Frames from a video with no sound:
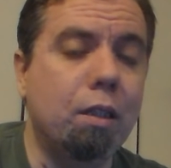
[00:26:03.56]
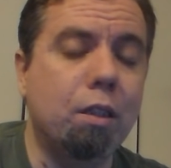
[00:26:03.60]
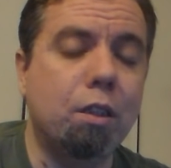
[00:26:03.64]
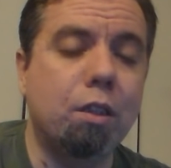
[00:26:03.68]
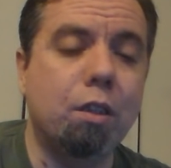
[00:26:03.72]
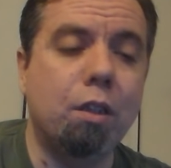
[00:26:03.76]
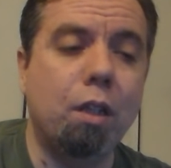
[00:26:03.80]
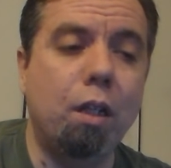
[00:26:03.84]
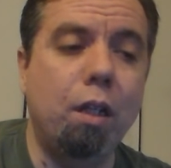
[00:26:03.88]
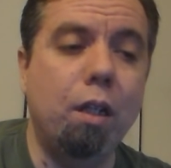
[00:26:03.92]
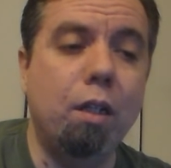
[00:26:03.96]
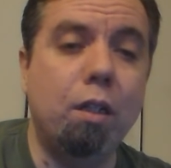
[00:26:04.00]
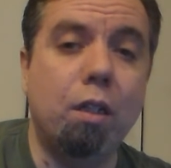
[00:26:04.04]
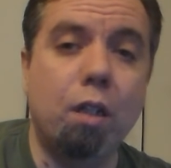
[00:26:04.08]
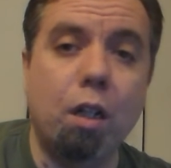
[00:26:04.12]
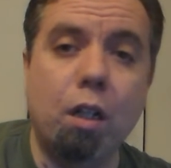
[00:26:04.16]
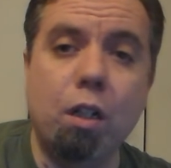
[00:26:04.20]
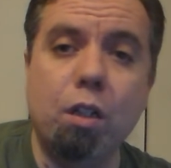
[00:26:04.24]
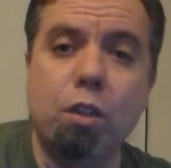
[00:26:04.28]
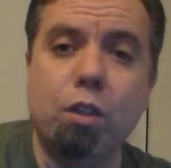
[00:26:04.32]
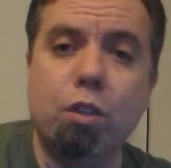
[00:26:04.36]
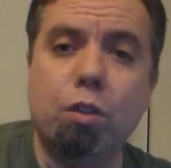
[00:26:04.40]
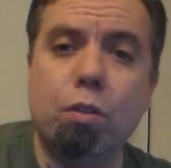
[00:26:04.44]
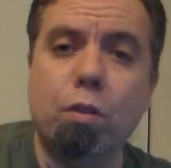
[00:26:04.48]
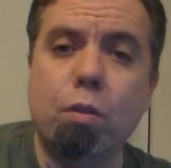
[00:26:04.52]
it
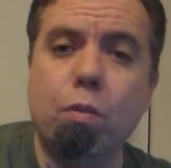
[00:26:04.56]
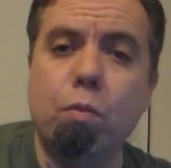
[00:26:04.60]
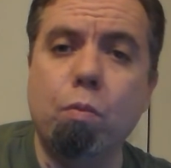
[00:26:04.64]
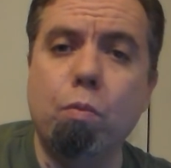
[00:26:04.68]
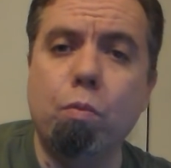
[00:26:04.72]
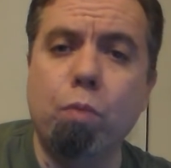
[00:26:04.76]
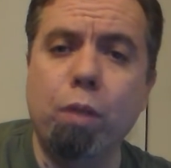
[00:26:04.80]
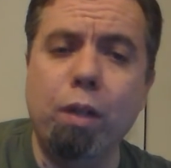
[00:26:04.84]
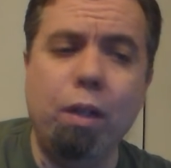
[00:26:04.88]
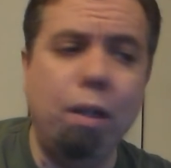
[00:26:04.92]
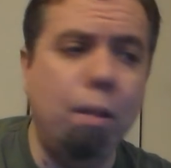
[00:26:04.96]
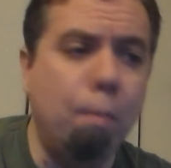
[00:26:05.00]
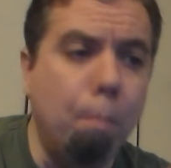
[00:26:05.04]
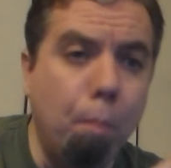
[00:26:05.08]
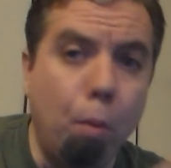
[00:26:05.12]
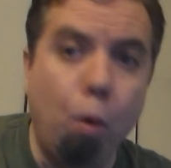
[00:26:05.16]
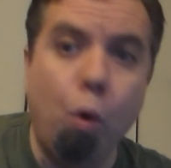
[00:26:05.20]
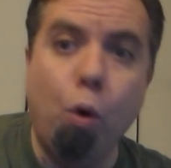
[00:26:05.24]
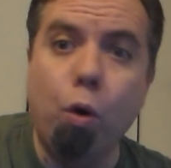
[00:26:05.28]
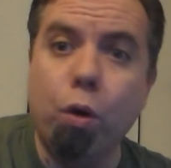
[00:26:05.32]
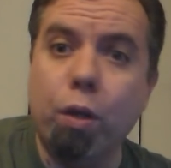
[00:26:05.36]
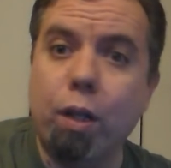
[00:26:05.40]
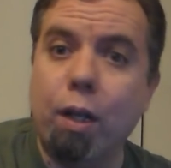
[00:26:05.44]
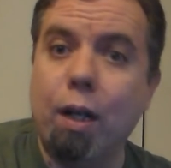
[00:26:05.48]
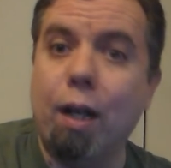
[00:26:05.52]
does really
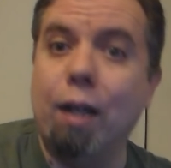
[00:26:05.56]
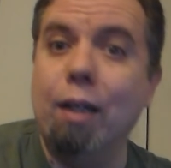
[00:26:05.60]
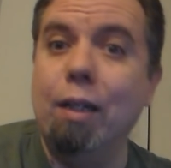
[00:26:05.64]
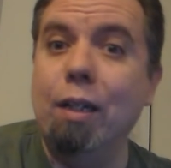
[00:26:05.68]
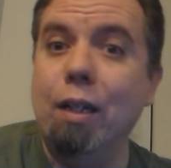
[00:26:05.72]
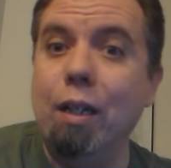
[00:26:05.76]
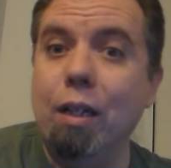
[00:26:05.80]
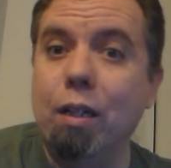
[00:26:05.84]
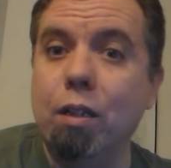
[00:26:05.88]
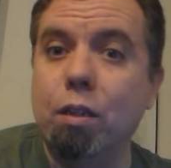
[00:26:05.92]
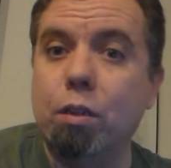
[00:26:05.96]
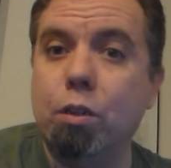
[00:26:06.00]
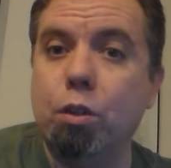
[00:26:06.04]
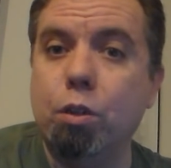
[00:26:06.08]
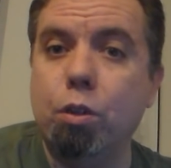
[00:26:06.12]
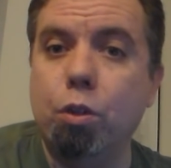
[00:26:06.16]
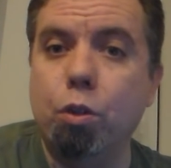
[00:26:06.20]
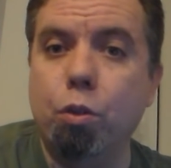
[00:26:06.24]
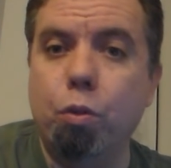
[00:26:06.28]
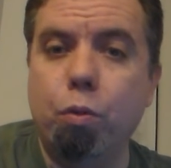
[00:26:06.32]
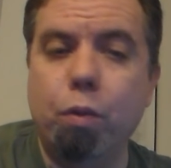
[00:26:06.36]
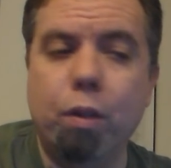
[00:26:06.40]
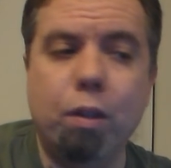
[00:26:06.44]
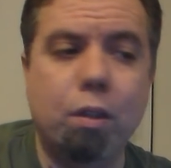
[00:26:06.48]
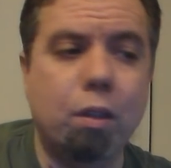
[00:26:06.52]
more than I need it to
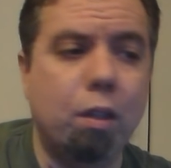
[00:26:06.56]
do.